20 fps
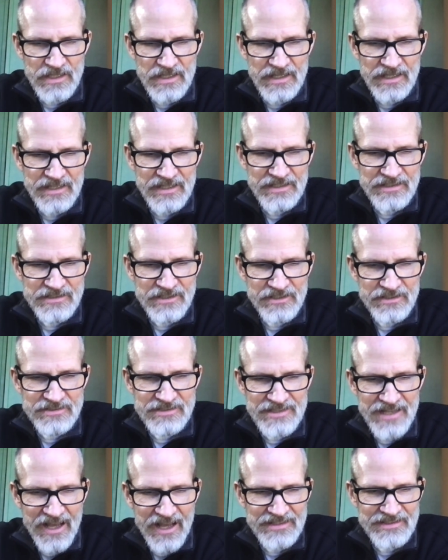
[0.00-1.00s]
and it does
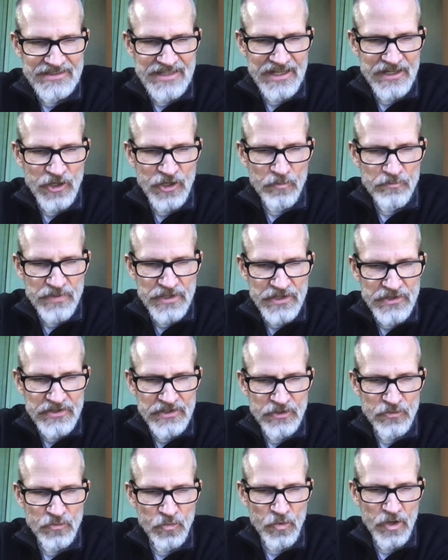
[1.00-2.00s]
not yet
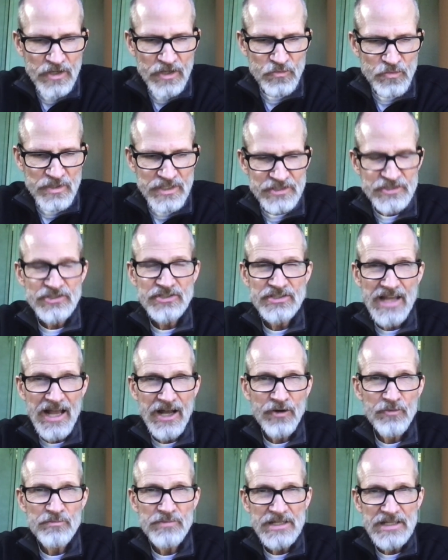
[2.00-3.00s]
appear what we
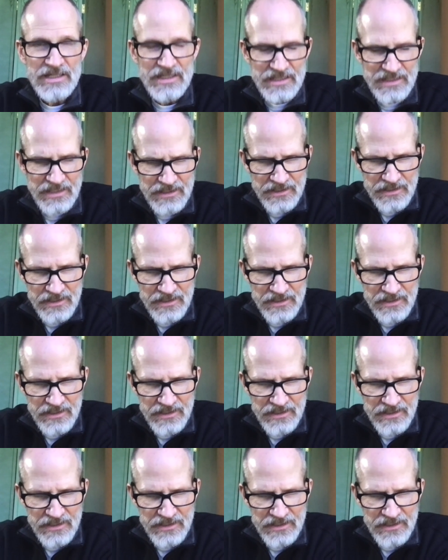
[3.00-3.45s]
shall be,